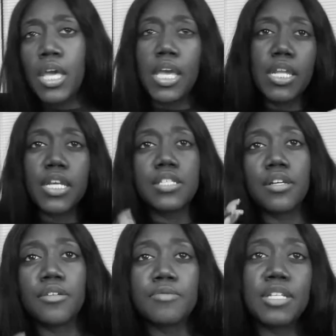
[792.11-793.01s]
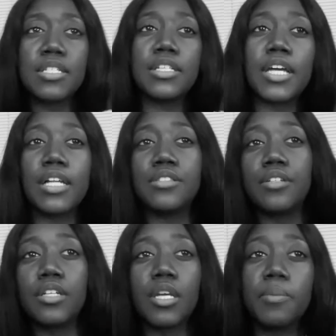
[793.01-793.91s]
in that circumstance, it kind of sort
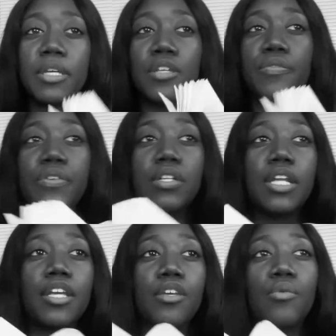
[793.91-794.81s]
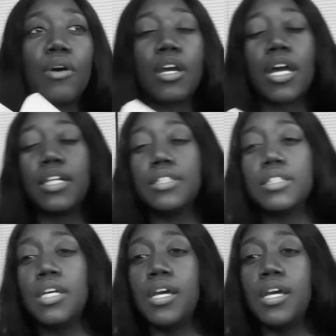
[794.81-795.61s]
of can make you feel like you are kind of